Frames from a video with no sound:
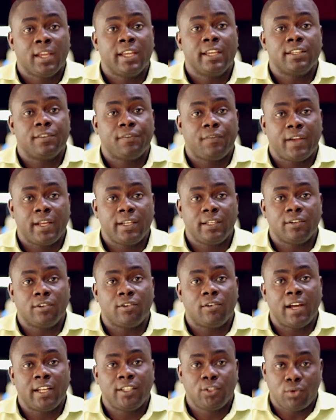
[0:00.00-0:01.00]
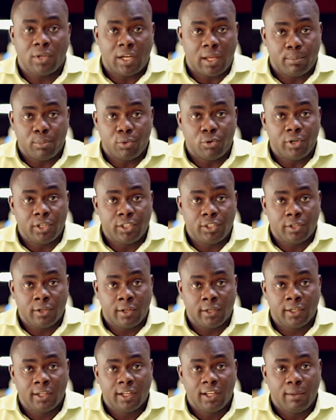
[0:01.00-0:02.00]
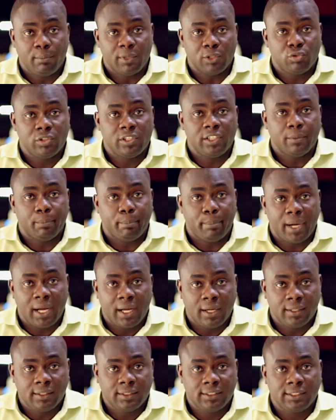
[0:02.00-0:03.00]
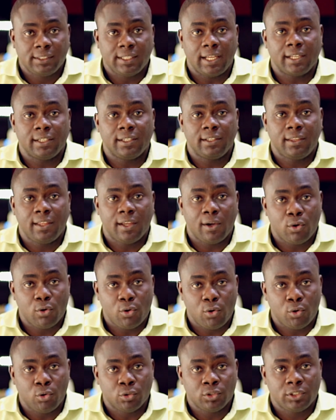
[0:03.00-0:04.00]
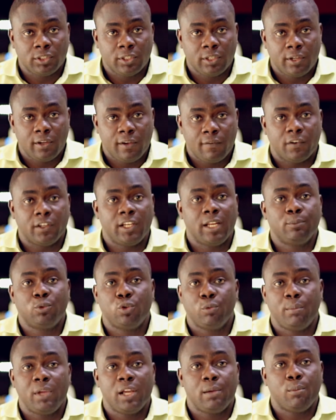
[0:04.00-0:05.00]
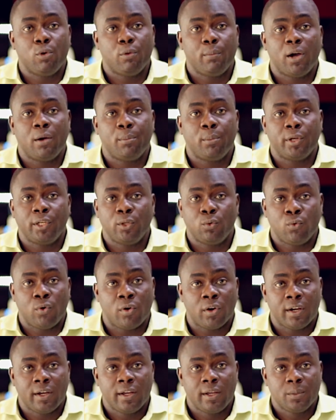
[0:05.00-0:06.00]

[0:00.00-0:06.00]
is find the right collaboration between the banks and the telcos for them to make mobile money work.